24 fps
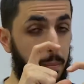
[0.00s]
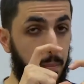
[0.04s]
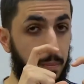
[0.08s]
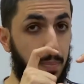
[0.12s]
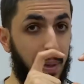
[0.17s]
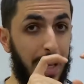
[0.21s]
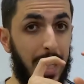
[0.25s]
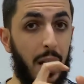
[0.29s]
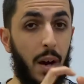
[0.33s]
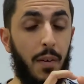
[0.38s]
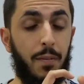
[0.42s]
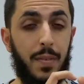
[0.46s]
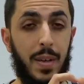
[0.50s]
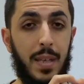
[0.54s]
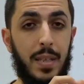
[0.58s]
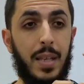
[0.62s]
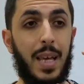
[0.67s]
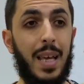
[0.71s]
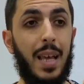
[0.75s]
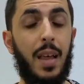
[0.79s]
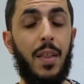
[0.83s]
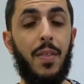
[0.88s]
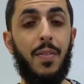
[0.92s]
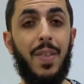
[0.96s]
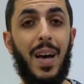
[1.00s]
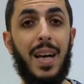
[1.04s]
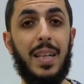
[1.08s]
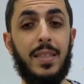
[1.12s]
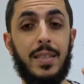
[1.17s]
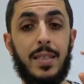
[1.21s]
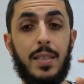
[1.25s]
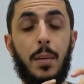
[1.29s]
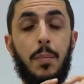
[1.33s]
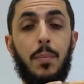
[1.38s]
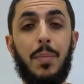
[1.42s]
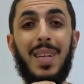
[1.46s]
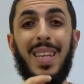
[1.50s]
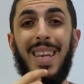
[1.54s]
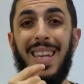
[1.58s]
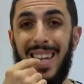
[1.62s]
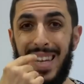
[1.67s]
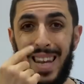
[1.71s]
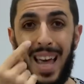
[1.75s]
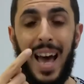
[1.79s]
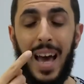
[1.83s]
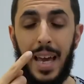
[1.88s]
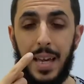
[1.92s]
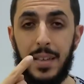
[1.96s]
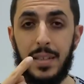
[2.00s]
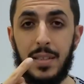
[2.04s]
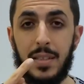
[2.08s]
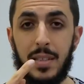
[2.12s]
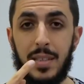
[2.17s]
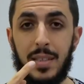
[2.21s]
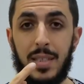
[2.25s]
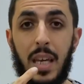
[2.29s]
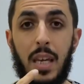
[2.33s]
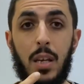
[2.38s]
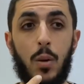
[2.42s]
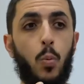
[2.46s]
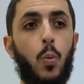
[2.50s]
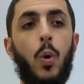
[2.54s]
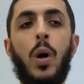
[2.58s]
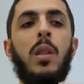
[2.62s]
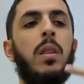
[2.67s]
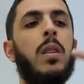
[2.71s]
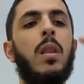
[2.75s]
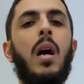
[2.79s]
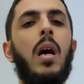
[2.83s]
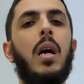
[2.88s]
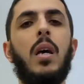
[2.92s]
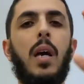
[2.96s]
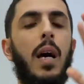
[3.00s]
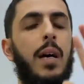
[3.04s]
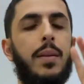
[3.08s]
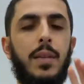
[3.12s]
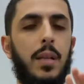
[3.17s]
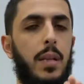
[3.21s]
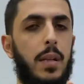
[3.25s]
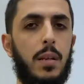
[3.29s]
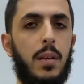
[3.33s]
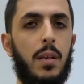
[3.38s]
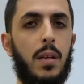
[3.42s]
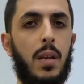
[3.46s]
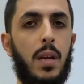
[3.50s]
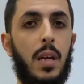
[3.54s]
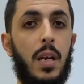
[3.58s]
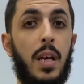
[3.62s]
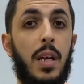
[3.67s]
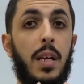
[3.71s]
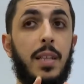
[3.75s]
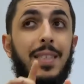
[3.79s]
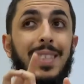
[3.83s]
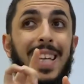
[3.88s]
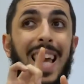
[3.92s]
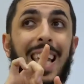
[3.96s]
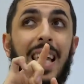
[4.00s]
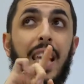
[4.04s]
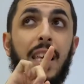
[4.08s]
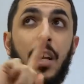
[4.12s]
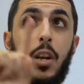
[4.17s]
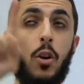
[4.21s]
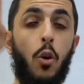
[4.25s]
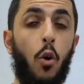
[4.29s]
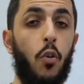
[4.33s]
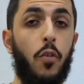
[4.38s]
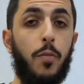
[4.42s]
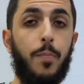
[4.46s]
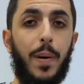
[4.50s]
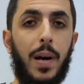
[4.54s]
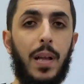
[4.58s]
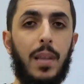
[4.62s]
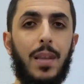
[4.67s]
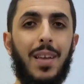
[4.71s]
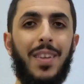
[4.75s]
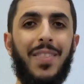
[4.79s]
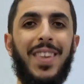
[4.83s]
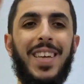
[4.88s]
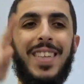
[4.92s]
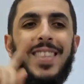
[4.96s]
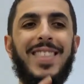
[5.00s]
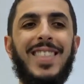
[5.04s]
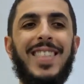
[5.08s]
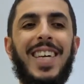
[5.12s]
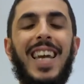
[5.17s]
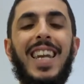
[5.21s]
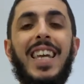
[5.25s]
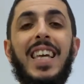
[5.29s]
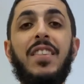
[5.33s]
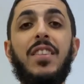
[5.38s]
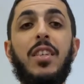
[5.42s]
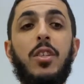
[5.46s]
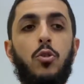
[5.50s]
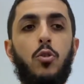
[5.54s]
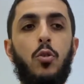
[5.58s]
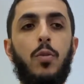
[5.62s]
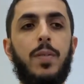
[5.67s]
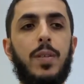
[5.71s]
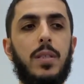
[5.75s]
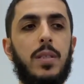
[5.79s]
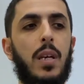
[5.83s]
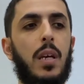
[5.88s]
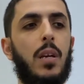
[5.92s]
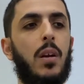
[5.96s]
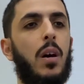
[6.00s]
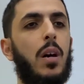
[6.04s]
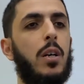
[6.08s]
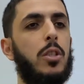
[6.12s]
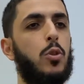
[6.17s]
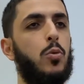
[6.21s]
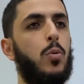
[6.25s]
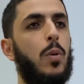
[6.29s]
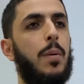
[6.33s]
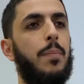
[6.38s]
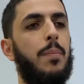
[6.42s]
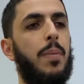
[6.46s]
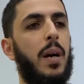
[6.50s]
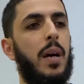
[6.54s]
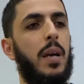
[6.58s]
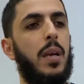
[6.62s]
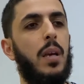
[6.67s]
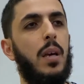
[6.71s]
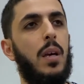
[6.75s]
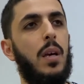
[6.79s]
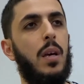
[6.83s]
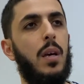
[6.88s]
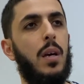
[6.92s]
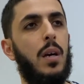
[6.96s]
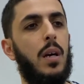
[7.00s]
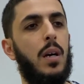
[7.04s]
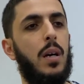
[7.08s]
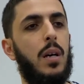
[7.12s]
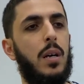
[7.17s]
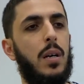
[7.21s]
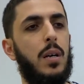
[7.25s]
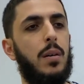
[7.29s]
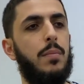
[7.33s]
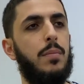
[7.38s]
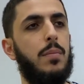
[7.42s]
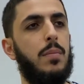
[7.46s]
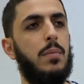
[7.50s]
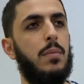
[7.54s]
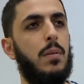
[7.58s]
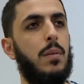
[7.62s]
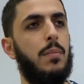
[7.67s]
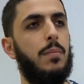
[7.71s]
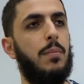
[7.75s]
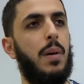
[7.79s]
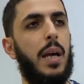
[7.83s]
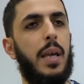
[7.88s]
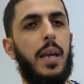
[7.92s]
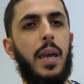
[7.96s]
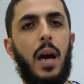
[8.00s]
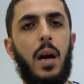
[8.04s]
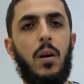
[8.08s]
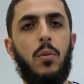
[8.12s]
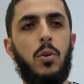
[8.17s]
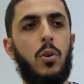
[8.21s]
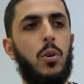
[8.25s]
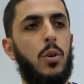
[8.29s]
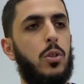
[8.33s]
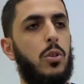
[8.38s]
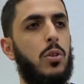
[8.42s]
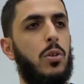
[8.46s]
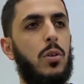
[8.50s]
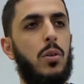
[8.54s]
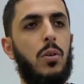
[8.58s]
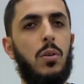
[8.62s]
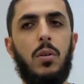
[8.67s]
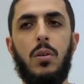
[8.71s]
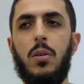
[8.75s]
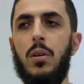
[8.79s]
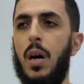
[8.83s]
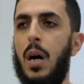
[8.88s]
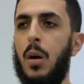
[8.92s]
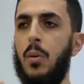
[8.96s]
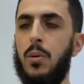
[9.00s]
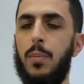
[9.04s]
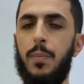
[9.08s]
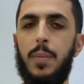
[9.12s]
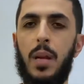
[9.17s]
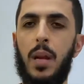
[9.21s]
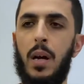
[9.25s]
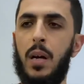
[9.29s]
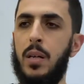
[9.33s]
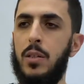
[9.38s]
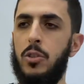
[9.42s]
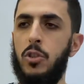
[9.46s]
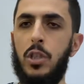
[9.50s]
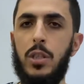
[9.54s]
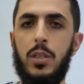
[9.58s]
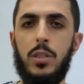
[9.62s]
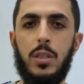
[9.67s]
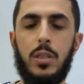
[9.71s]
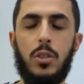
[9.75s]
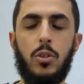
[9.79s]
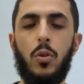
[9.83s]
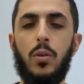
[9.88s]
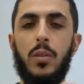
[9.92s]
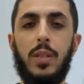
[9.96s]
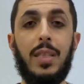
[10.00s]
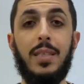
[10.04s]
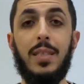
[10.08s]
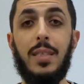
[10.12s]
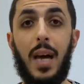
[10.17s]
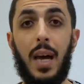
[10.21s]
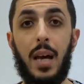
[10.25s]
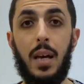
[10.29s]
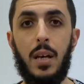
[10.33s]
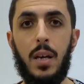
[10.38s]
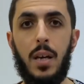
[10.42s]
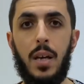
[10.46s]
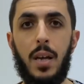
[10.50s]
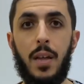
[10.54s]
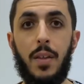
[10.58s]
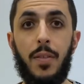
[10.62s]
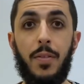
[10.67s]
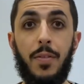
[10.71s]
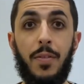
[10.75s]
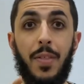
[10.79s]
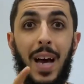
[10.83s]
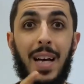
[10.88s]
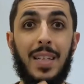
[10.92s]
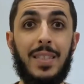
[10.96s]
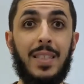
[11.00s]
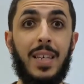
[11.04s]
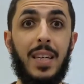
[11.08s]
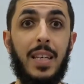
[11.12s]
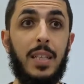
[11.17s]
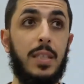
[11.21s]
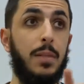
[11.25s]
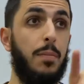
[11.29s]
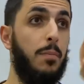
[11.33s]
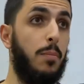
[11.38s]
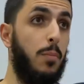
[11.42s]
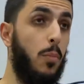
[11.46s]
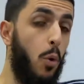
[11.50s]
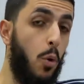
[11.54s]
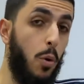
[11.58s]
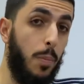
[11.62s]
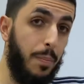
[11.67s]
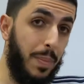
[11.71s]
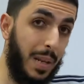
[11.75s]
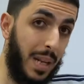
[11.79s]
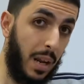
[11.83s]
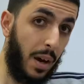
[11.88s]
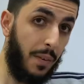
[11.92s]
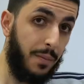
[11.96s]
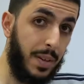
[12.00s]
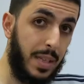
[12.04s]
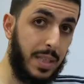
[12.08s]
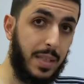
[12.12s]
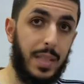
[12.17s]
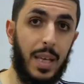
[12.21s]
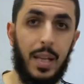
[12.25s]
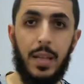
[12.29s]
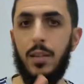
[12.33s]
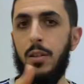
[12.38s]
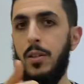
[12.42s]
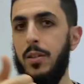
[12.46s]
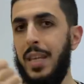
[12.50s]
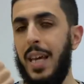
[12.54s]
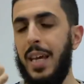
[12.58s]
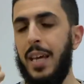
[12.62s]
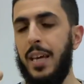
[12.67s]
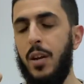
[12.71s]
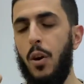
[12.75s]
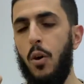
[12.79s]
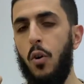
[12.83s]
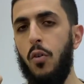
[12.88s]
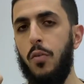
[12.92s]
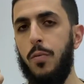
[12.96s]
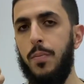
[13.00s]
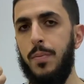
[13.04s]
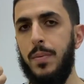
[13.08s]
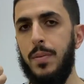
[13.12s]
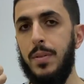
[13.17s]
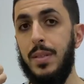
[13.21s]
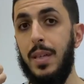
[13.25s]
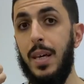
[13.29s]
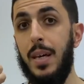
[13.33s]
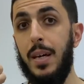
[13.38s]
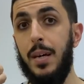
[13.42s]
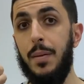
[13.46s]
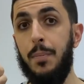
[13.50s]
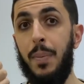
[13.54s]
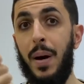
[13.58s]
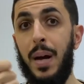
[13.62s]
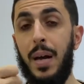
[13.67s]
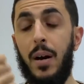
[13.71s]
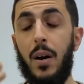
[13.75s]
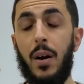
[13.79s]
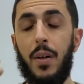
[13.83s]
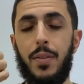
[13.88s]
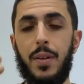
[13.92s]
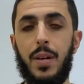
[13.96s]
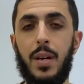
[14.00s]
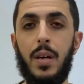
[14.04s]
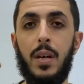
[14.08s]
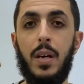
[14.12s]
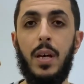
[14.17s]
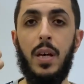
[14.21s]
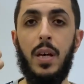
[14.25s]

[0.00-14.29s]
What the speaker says: beloved that somebody lies, saying, Wallahi, I didn't, taking an oath by Allah, than telling the truth and saying, oh, I swear by my cow god, or I would be like Jesus, or this, that. That is more beloved than taking an oath by other